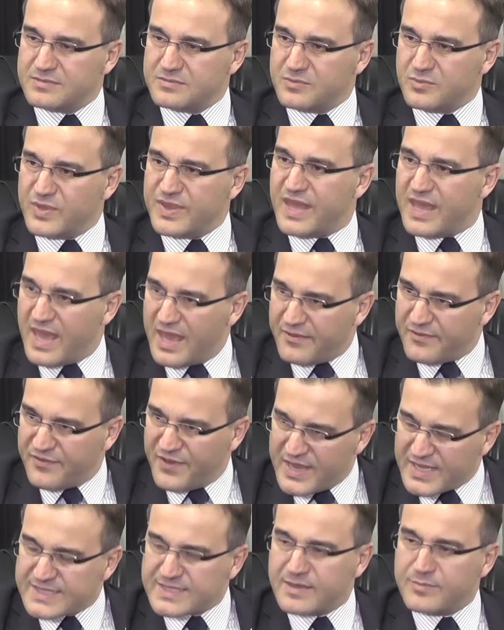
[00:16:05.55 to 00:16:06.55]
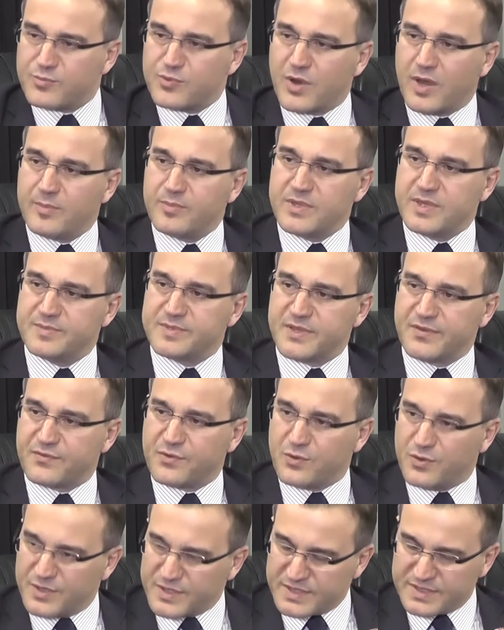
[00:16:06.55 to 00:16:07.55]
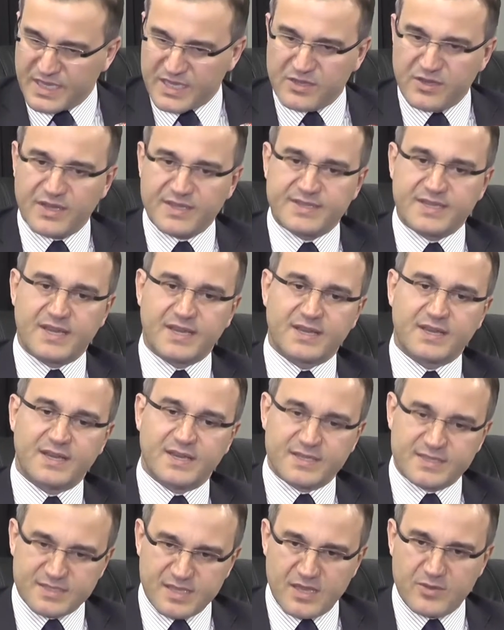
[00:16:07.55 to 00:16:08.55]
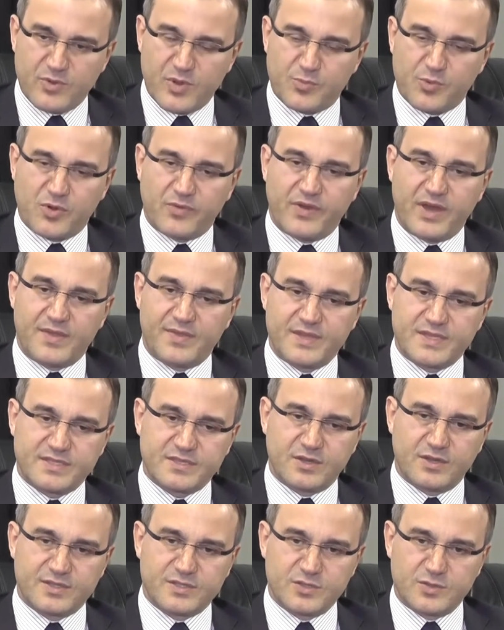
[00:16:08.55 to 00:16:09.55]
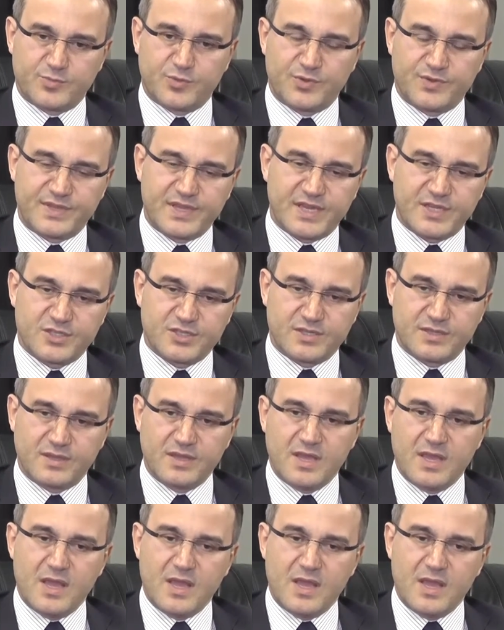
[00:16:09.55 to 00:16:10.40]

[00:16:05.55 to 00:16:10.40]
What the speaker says: when they face some problems, of course, they contact us and we provide this consular protection.